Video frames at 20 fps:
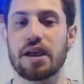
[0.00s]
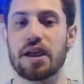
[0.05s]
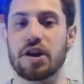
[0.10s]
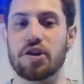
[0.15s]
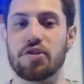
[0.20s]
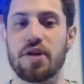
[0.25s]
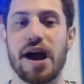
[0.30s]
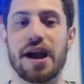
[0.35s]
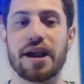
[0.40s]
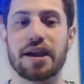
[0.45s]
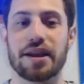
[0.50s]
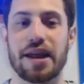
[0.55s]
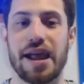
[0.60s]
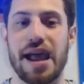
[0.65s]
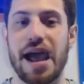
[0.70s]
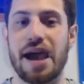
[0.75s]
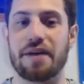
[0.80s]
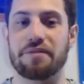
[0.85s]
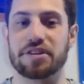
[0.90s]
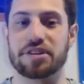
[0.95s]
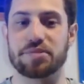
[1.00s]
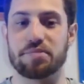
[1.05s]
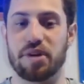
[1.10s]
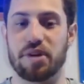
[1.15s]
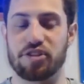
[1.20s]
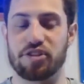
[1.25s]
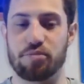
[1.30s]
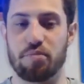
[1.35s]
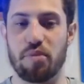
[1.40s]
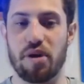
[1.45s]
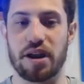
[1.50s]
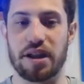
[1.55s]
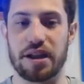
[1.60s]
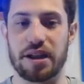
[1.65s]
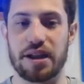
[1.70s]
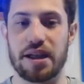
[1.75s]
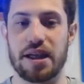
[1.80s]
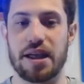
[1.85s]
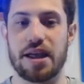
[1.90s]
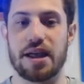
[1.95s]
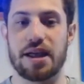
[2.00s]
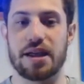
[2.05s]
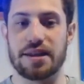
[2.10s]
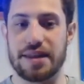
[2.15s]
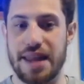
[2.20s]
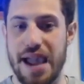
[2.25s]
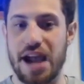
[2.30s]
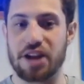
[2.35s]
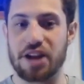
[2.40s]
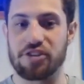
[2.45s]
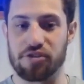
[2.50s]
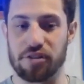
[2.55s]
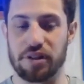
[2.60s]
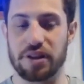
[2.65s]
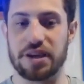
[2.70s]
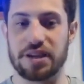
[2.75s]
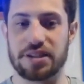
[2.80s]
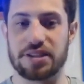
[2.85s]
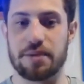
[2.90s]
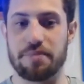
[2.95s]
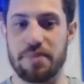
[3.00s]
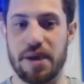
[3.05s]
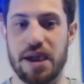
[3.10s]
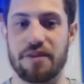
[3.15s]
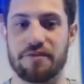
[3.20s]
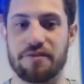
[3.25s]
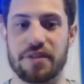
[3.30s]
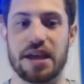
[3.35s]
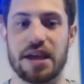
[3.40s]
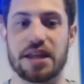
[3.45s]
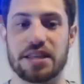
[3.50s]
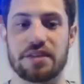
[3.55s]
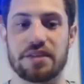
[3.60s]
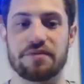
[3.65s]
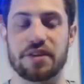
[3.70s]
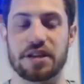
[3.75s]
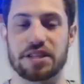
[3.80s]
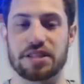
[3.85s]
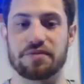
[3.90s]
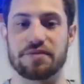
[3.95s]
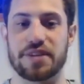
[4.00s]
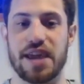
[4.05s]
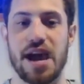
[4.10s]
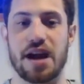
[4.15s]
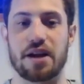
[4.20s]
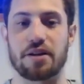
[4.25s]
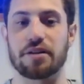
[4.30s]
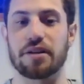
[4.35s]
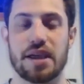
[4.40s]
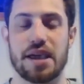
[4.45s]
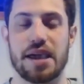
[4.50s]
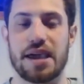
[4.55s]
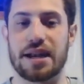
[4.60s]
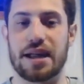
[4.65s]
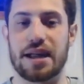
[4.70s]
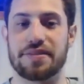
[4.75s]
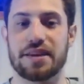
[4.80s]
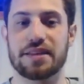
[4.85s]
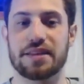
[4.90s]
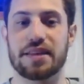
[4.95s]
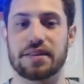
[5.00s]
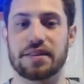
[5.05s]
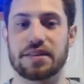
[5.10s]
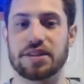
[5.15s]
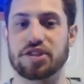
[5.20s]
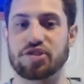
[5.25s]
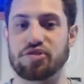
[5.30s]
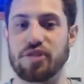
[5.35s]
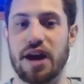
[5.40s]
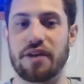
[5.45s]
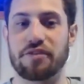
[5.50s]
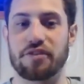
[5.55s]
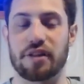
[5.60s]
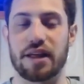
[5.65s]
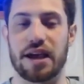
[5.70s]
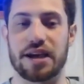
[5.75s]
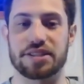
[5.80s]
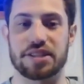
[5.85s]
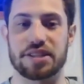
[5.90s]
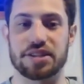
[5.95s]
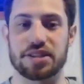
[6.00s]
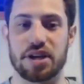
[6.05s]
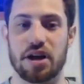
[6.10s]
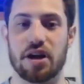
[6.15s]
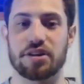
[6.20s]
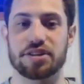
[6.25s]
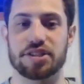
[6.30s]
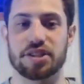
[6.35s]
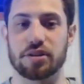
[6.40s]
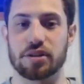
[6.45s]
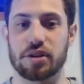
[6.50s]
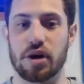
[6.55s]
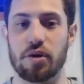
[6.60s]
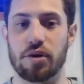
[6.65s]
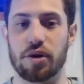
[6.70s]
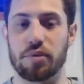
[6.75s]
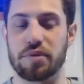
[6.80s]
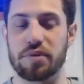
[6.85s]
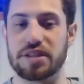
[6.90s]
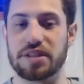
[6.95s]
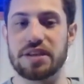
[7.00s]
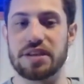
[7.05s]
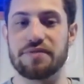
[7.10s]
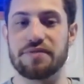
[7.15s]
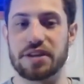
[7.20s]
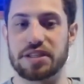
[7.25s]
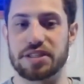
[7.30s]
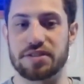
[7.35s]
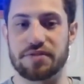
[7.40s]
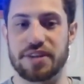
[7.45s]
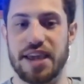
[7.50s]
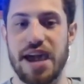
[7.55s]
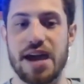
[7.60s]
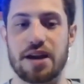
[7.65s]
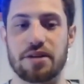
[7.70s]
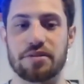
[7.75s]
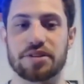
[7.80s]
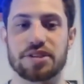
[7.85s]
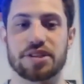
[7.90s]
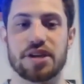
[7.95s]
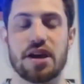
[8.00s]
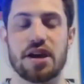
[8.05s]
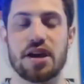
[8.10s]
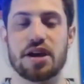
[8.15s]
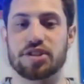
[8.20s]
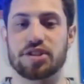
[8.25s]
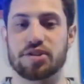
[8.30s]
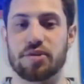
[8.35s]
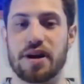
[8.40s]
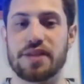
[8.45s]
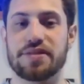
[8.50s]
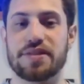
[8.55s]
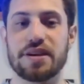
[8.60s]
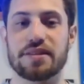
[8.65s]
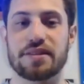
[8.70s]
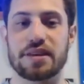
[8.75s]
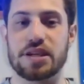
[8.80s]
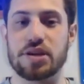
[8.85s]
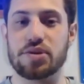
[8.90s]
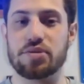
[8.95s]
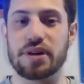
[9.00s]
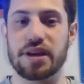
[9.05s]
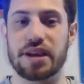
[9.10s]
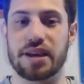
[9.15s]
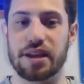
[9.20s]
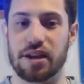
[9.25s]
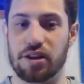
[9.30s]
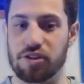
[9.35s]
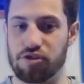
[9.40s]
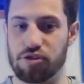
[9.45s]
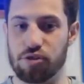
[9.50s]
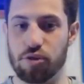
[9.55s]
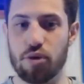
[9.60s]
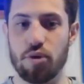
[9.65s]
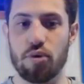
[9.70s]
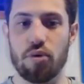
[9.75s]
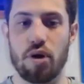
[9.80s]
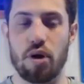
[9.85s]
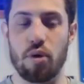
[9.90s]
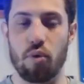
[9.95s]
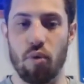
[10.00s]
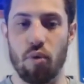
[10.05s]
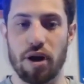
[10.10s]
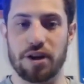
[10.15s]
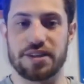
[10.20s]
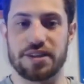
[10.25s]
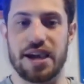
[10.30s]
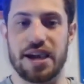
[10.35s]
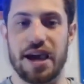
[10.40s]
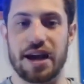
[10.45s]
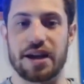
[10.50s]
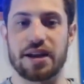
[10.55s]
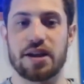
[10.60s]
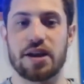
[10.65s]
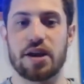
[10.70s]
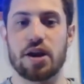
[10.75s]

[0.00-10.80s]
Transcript: You're not going to have as much money naturally to pay for that defensive tackle. And I think that this draft class is also loaded with defensive tackles. So I think that you can get a true one tech